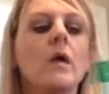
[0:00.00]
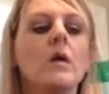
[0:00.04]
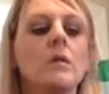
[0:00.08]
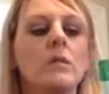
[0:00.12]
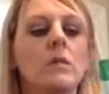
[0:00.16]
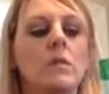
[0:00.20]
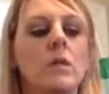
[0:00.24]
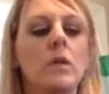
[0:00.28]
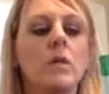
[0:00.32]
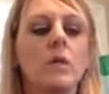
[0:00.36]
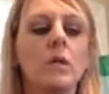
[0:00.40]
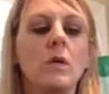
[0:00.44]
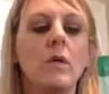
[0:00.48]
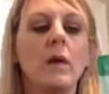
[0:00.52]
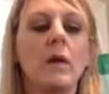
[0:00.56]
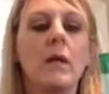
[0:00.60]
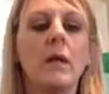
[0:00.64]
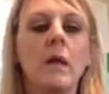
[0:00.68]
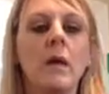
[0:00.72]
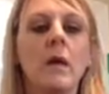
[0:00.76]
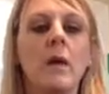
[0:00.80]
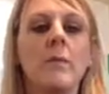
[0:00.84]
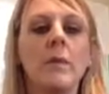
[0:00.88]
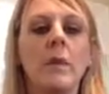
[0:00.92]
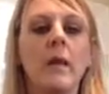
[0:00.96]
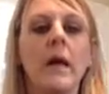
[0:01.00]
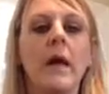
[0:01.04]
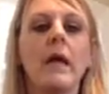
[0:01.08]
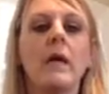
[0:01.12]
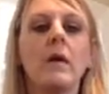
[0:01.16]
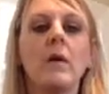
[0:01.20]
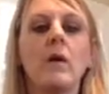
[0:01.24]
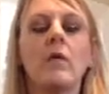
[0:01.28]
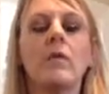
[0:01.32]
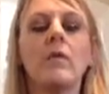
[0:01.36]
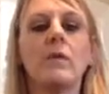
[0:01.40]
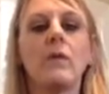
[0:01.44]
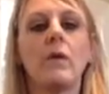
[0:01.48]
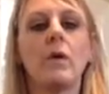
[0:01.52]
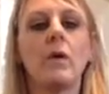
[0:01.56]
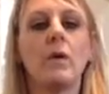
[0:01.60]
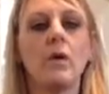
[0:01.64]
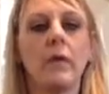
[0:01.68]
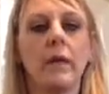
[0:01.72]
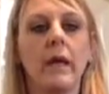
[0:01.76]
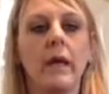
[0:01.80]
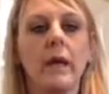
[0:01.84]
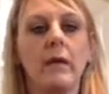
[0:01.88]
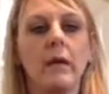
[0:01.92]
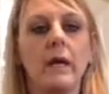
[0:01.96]
So you want to apply it over the
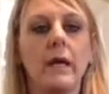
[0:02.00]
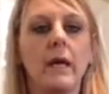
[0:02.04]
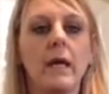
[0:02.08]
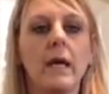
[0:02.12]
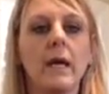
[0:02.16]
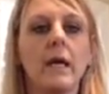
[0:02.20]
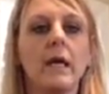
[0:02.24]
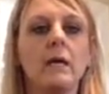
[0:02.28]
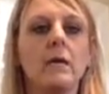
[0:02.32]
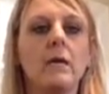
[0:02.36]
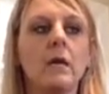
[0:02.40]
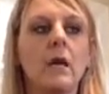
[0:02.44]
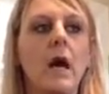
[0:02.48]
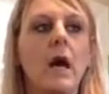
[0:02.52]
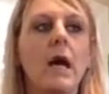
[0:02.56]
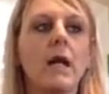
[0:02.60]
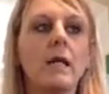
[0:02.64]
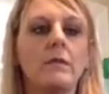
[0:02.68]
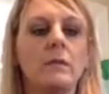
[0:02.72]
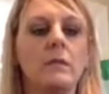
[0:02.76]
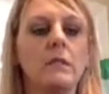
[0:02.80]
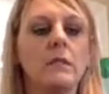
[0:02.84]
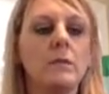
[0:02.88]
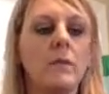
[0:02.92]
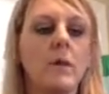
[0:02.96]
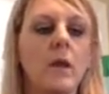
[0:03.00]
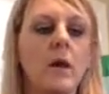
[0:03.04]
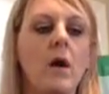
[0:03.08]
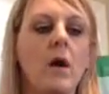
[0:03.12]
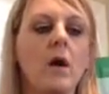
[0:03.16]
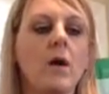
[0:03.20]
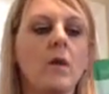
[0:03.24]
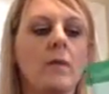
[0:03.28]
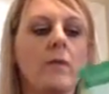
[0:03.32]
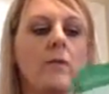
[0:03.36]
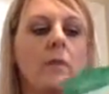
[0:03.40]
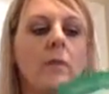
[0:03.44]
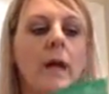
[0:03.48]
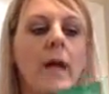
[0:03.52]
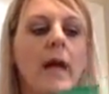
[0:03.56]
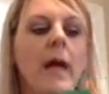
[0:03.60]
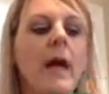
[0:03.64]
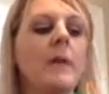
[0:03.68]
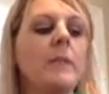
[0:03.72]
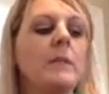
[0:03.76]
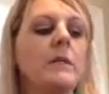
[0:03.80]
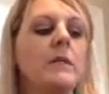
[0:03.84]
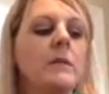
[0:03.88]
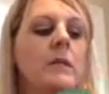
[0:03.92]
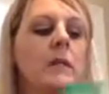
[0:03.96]
whole area. I just put it all over my
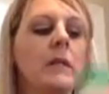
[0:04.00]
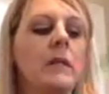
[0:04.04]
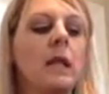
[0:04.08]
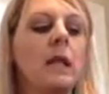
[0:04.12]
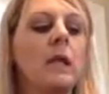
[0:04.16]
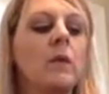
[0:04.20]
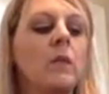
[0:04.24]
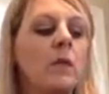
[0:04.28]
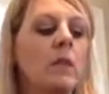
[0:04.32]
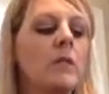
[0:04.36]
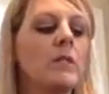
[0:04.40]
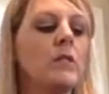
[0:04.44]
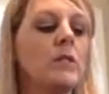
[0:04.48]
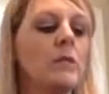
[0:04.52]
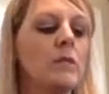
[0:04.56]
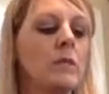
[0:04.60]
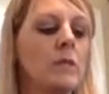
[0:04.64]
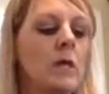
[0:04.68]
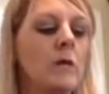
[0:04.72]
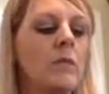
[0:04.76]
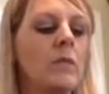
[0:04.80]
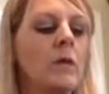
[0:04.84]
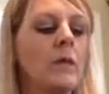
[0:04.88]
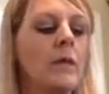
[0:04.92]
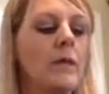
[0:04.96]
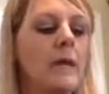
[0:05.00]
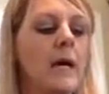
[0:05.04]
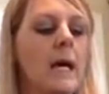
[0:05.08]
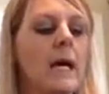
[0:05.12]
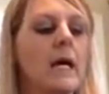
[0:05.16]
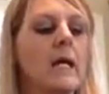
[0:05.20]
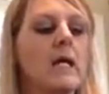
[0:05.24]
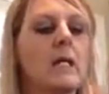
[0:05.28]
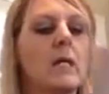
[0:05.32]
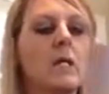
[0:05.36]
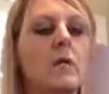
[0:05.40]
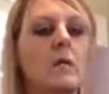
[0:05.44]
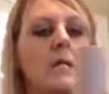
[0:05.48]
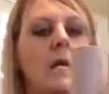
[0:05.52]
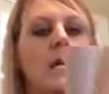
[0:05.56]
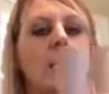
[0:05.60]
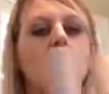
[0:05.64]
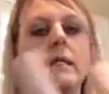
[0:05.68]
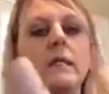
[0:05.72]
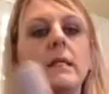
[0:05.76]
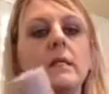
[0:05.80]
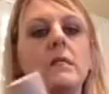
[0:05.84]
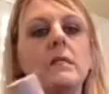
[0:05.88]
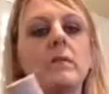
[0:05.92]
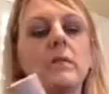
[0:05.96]
abdomen. And once you're done with that, you
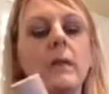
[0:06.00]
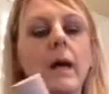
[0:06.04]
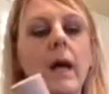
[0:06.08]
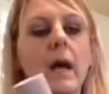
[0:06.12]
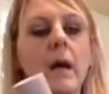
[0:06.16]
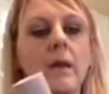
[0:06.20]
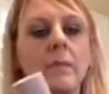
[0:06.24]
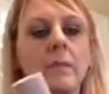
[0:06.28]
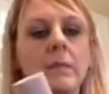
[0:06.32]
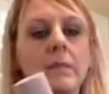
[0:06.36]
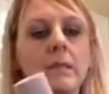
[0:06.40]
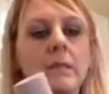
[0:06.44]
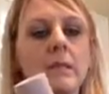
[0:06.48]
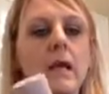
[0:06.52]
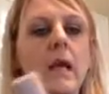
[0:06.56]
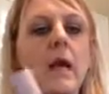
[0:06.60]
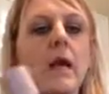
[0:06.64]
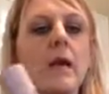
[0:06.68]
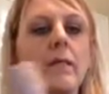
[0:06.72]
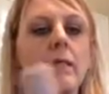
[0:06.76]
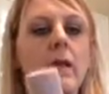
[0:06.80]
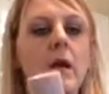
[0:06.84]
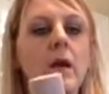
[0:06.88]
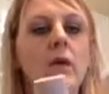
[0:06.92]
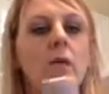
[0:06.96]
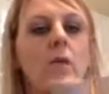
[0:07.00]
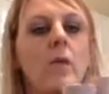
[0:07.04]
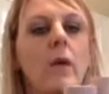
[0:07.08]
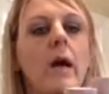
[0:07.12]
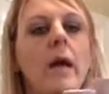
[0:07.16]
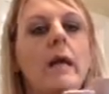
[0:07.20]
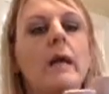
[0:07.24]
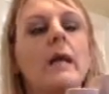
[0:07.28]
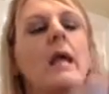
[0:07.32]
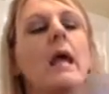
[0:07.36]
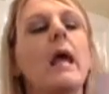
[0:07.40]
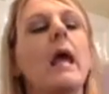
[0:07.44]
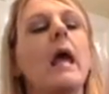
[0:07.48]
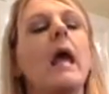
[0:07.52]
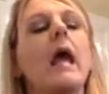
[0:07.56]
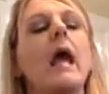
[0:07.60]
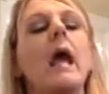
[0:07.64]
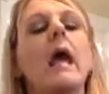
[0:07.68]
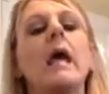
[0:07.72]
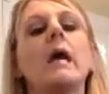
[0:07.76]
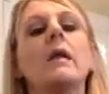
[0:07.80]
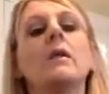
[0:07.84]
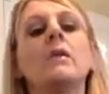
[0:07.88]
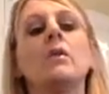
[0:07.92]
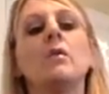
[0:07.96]
take these wraps that are wet
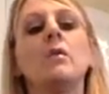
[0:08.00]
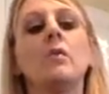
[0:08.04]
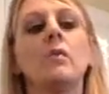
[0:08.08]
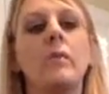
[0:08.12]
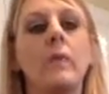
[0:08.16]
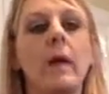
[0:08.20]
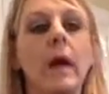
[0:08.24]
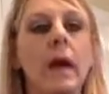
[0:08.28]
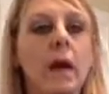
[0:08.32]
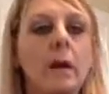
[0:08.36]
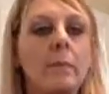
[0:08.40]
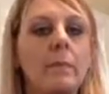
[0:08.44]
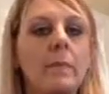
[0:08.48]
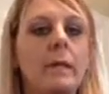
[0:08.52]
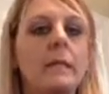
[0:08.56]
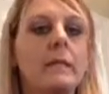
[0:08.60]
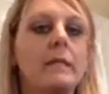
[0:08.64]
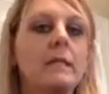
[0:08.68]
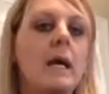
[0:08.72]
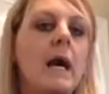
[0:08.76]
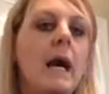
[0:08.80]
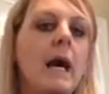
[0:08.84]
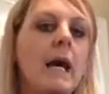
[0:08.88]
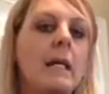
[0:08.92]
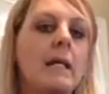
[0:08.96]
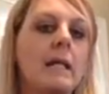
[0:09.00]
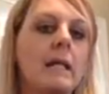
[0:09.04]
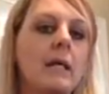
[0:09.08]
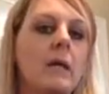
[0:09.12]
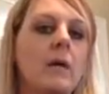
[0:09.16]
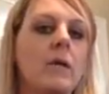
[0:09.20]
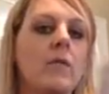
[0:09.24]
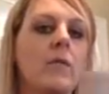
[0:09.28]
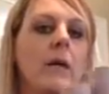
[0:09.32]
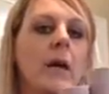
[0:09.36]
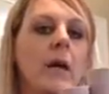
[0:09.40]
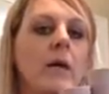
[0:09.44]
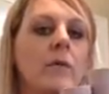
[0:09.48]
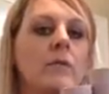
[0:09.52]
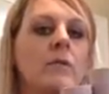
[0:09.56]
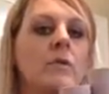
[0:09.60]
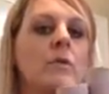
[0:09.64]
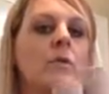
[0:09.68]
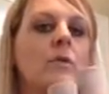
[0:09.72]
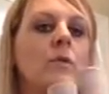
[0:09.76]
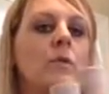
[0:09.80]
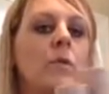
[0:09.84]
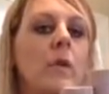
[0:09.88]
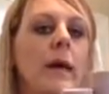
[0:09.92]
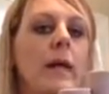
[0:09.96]
and you wrap it tightly around
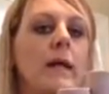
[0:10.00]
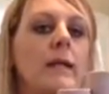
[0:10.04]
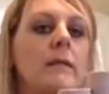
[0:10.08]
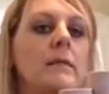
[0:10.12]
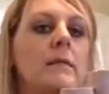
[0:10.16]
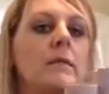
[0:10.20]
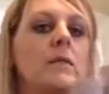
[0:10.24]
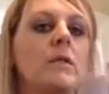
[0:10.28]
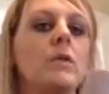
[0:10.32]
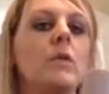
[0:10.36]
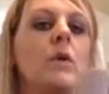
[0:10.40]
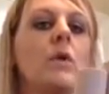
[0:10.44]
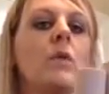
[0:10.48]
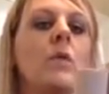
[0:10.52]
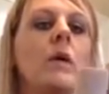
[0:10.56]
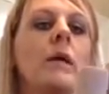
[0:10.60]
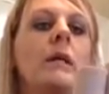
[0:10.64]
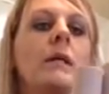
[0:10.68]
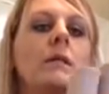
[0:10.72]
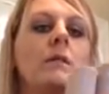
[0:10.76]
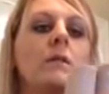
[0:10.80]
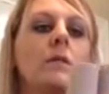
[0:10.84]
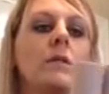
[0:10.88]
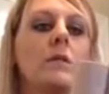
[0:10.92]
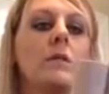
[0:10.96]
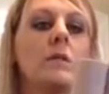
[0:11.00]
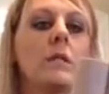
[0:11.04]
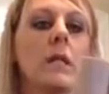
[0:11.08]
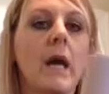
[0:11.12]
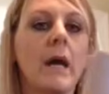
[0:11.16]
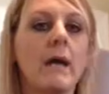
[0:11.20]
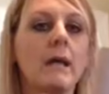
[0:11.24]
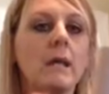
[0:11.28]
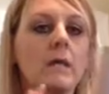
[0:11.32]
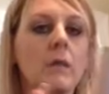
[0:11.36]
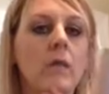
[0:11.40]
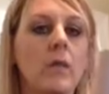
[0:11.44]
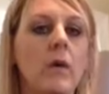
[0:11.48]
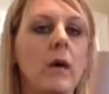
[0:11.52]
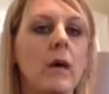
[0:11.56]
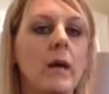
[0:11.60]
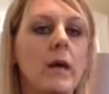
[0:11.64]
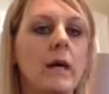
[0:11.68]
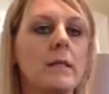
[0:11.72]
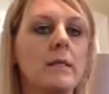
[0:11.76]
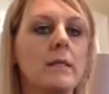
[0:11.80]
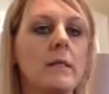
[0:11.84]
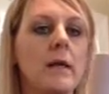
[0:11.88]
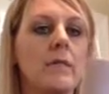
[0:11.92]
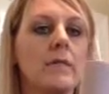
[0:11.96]
your waist. You don't want it too tight to where it
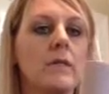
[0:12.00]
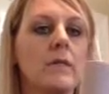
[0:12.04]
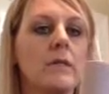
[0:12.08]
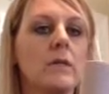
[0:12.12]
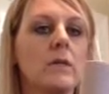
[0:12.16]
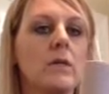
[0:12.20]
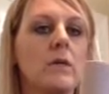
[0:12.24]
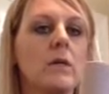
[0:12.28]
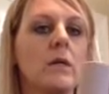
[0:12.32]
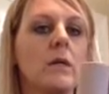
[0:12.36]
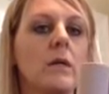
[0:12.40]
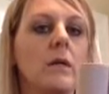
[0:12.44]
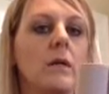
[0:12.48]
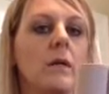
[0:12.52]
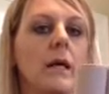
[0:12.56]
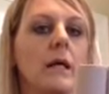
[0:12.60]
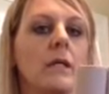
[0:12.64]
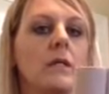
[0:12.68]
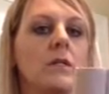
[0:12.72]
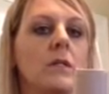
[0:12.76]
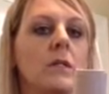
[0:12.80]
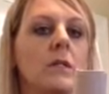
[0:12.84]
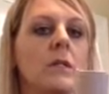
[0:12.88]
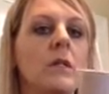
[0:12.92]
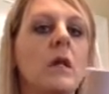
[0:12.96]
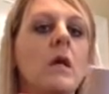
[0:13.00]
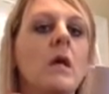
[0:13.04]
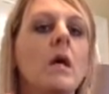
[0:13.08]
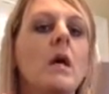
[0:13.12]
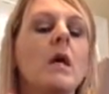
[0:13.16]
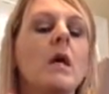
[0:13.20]
cuts off the circulation.